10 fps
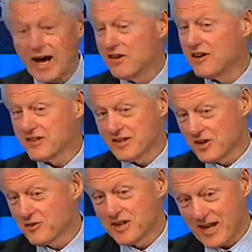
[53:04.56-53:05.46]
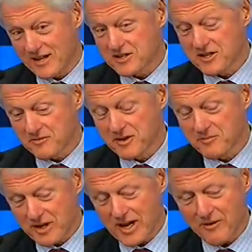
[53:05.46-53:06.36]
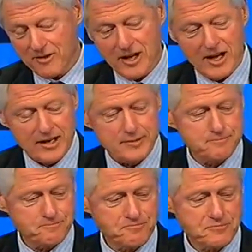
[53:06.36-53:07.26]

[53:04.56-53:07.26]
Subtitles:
I have nothing to do with that achievement, but I would like it.